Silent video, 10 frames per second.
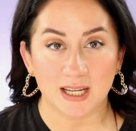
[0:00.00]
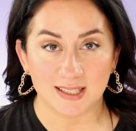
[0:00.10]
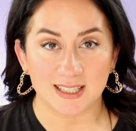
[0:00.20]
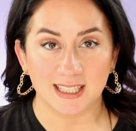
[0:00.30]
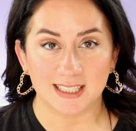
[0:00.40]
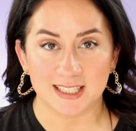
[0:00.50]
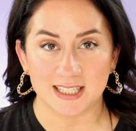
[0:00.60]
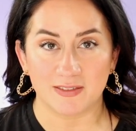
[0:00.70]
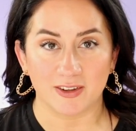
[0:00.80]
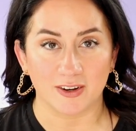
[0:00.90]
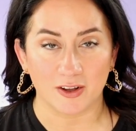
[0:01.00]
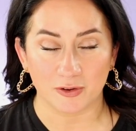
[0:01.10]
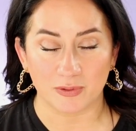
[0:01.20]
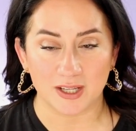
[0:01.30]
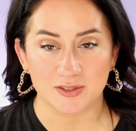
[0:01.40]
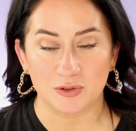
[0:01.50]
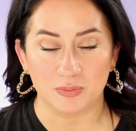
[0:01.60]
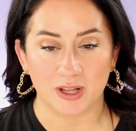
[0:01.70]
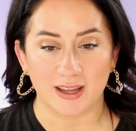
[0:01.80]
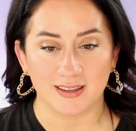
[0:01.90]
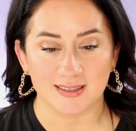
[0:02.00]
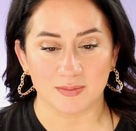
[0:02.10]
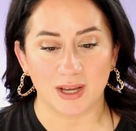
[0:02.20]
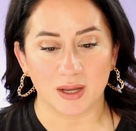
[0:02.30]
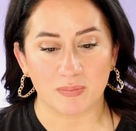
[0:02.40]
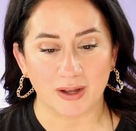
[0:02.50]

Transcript: testing it to see if there are other ways to apply this and make it